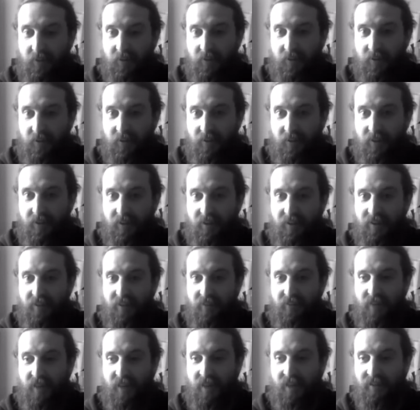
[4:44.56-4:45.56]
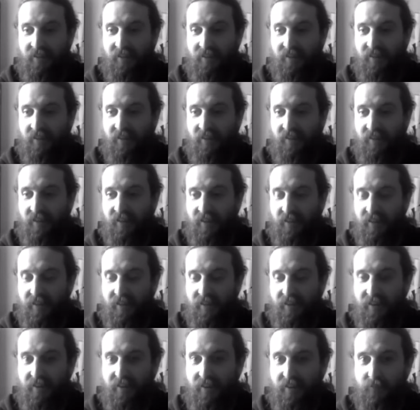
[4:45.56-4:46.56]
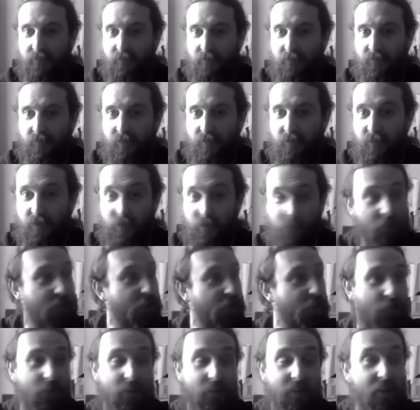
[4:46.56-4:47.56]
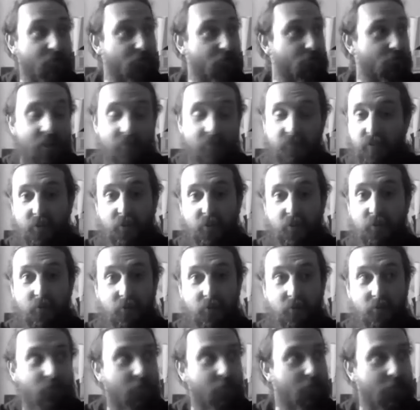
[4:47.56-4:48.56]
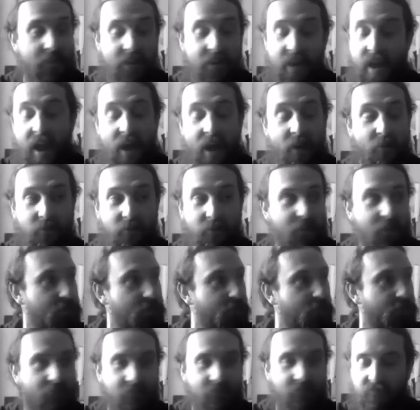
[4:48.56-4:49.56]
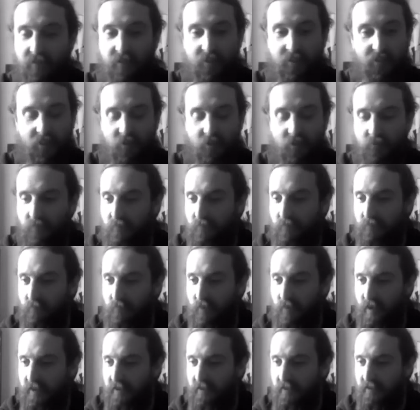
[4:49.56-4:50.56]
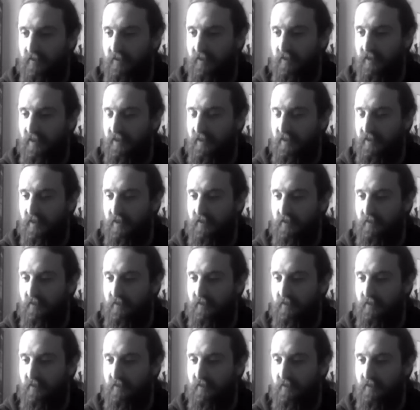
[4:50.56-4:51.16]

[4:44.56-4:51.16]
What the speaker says: and then which I'm literally live around the corner from it now, which is still weird in itself.